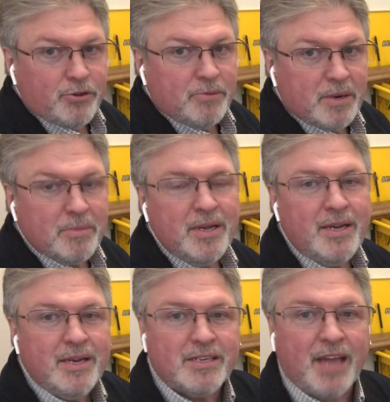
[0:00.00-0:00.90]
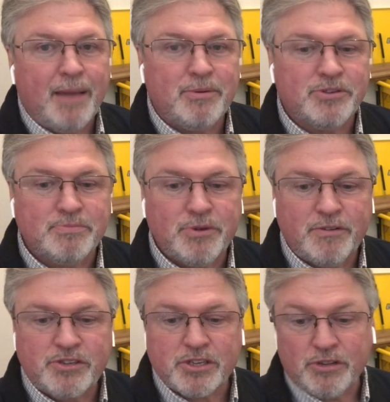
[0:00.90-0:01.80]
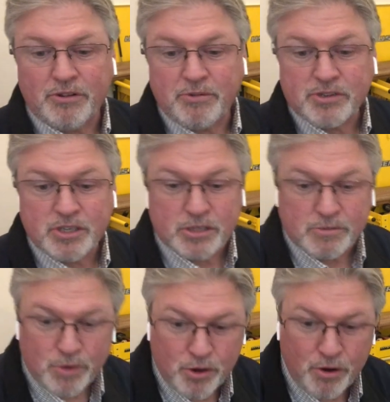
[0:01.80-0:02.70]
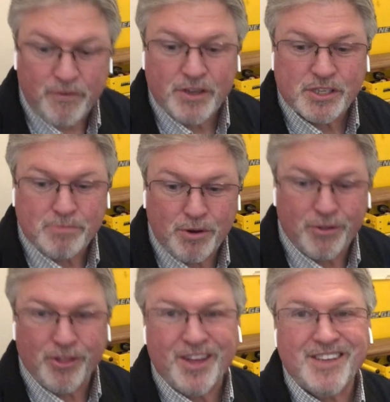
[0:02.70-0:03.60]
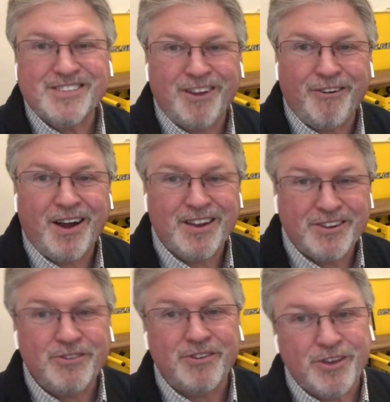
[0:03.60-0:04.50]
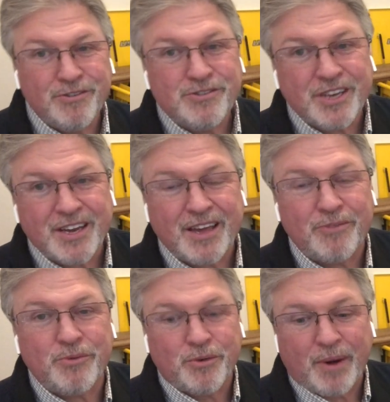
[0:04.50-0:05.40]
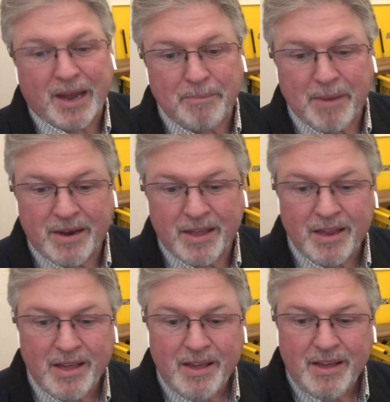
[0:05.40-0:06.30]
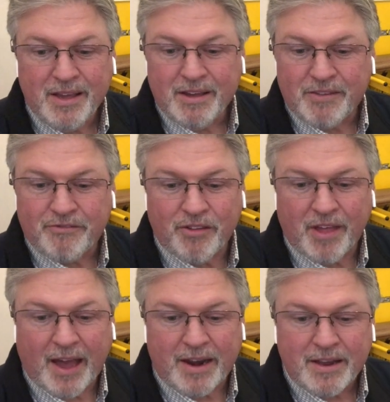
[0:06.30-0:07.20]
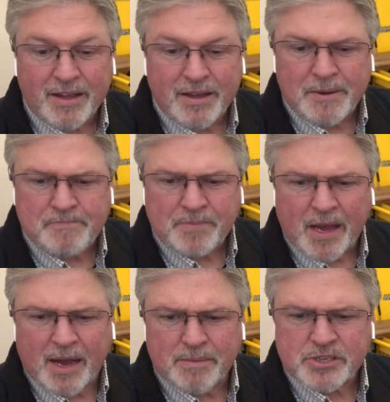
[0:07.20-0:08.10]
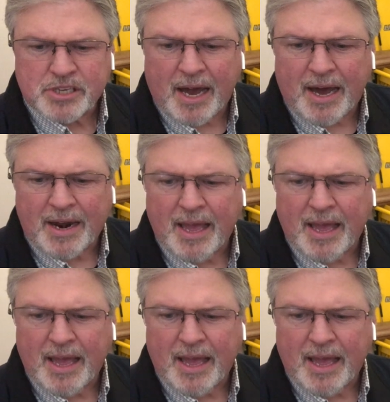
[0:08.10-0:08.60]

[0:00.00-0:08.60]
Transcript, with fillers: aluminum tables move smooth, smoothly. So I do use it and would recommend it for that. Um, Scott